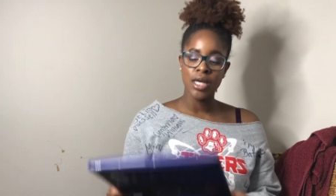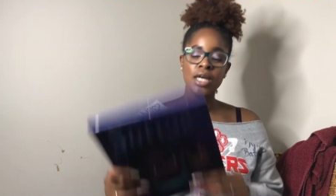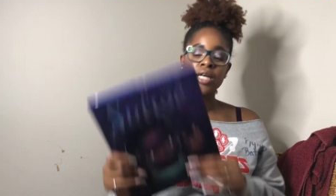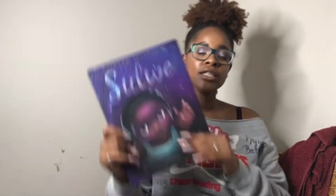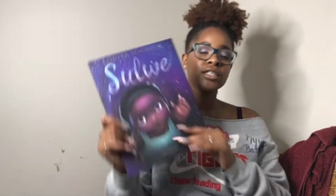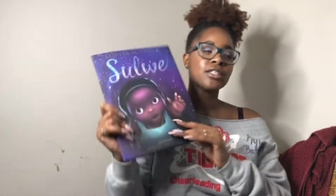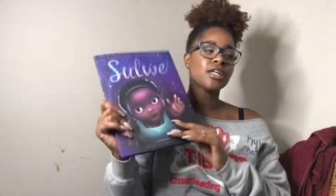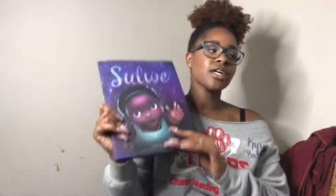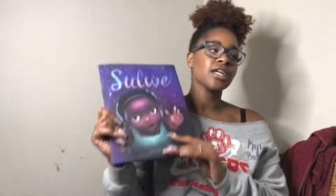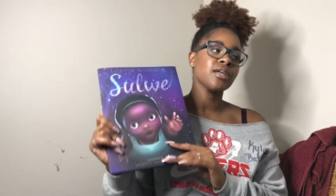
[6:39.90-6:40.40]

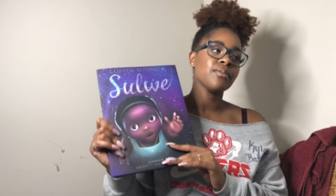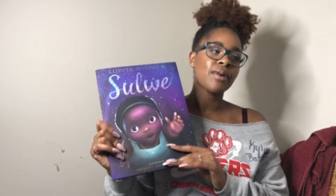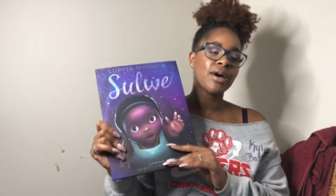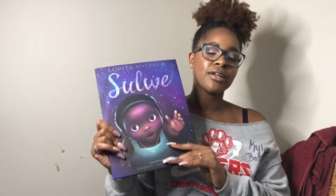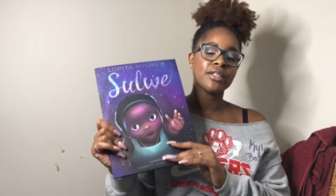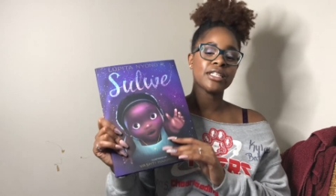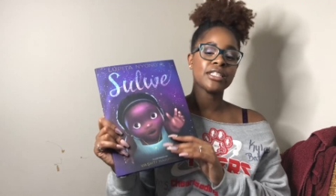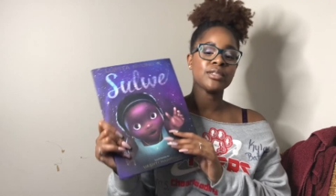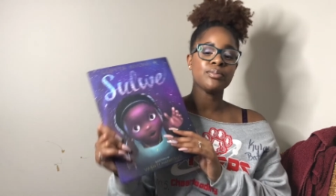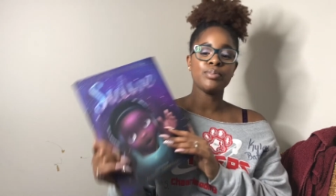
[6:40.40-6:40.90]
talking
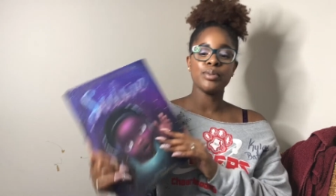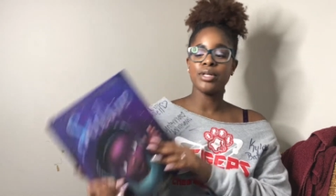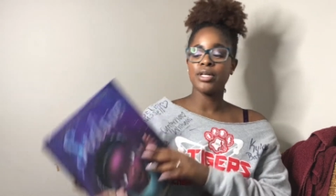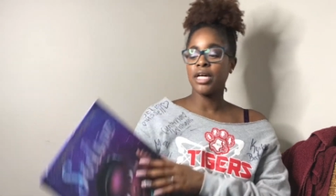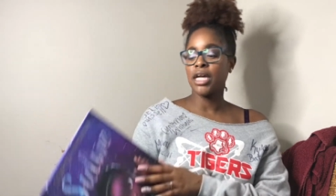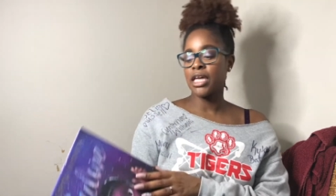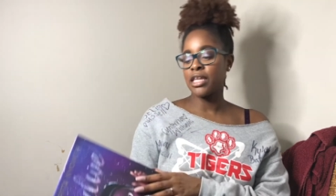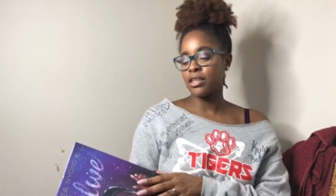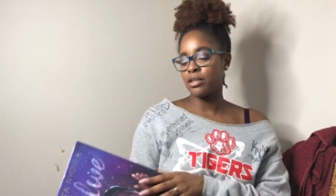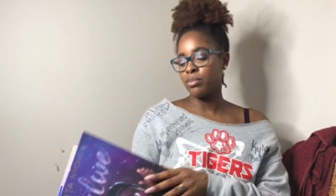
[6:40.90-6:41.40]
about this
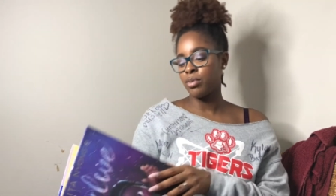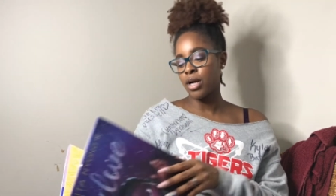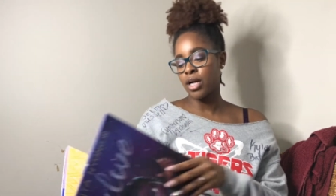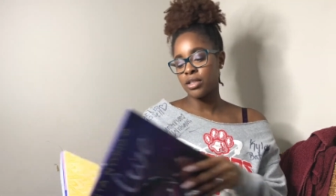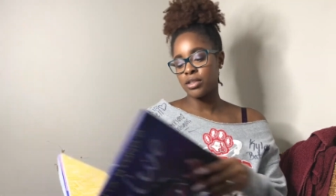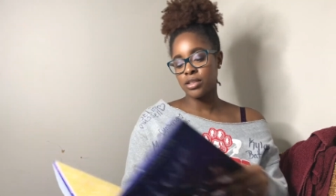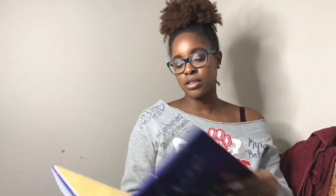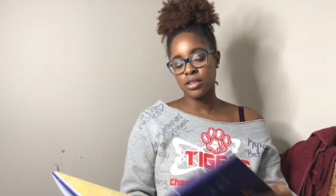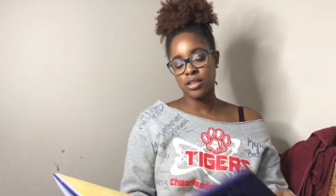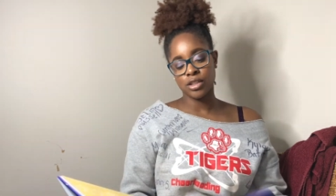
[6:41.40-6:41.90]
book and the
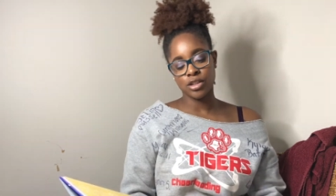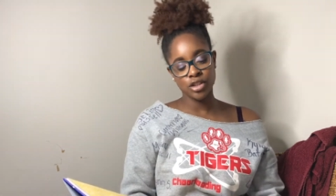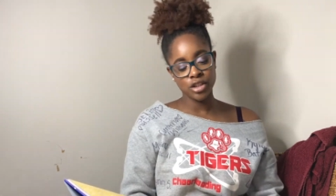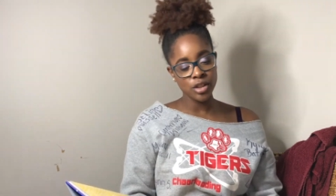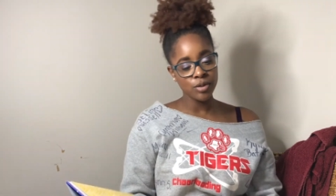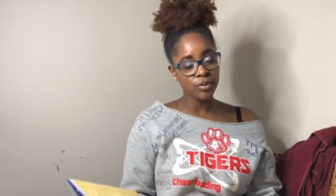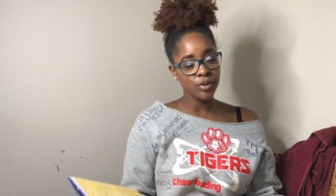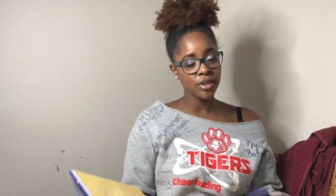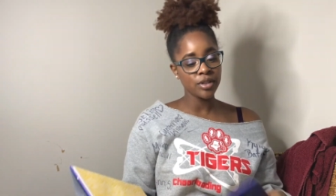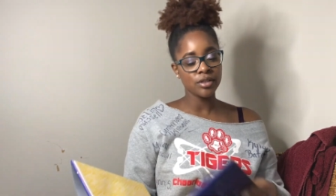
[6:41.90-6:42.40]
process that she
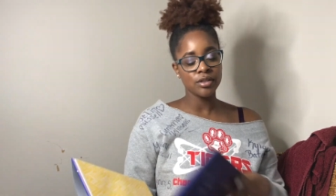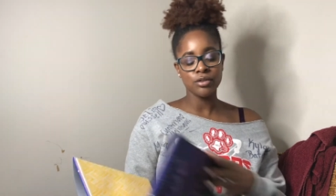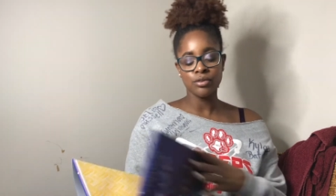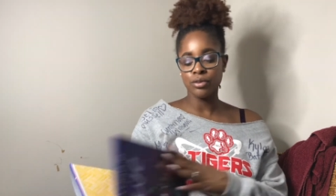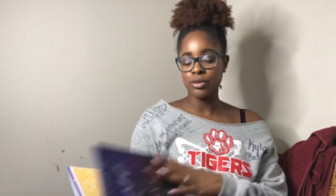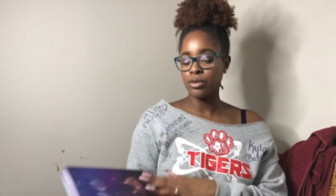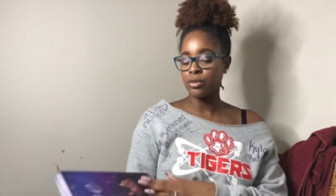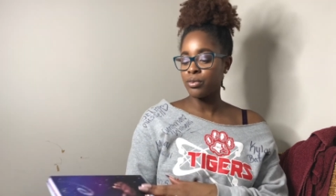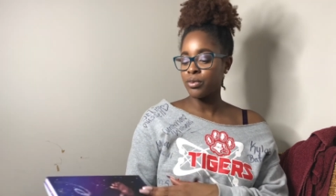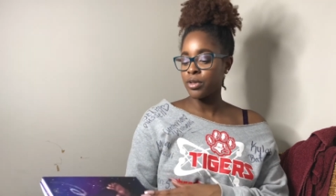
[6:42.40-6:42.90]
went
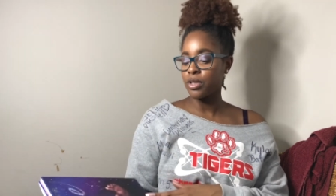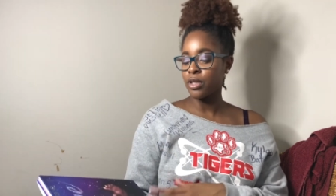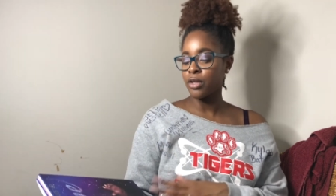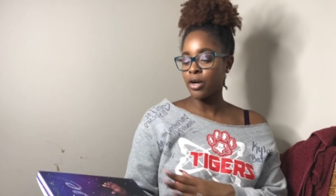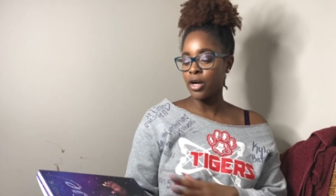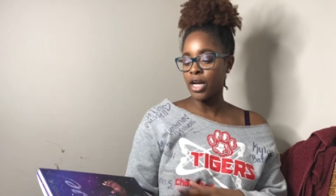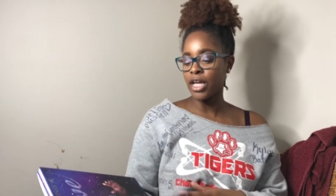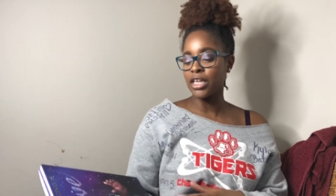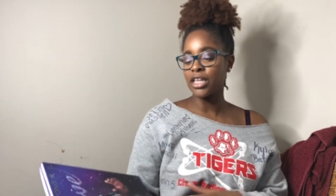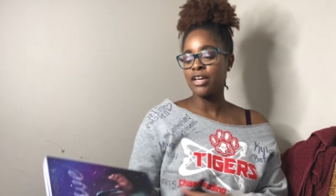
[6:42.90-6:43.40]
through with
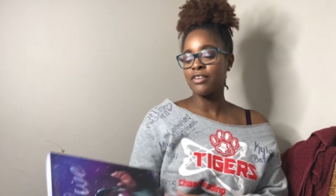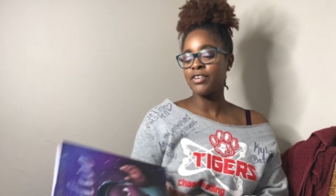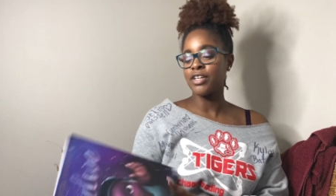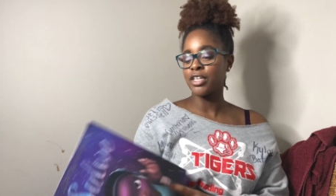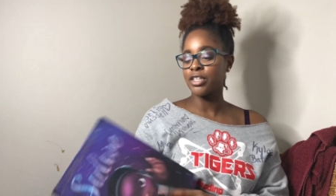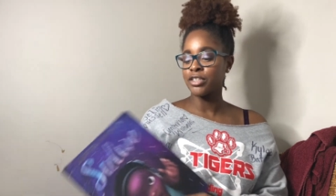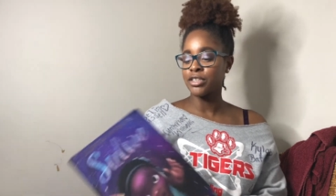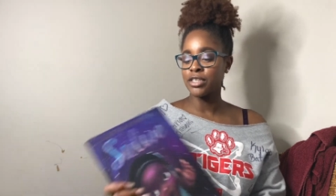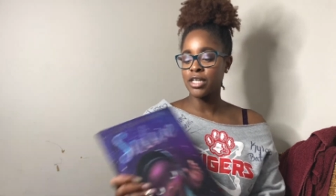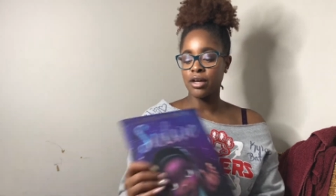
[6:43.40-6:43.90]
learning and loving
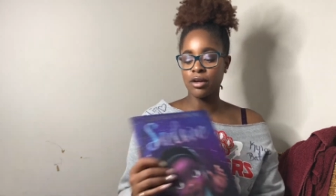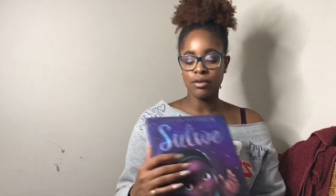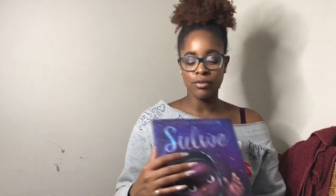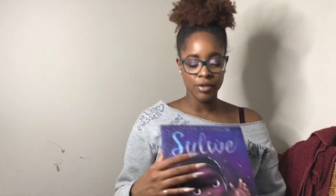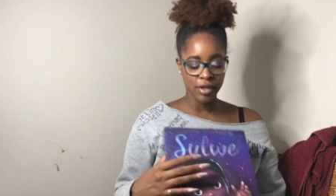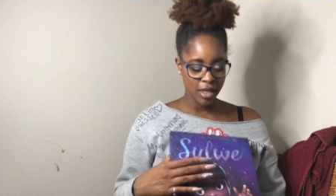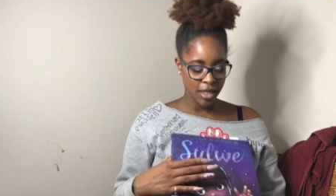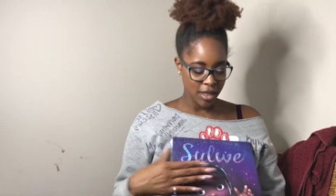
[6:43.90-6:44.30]
herself.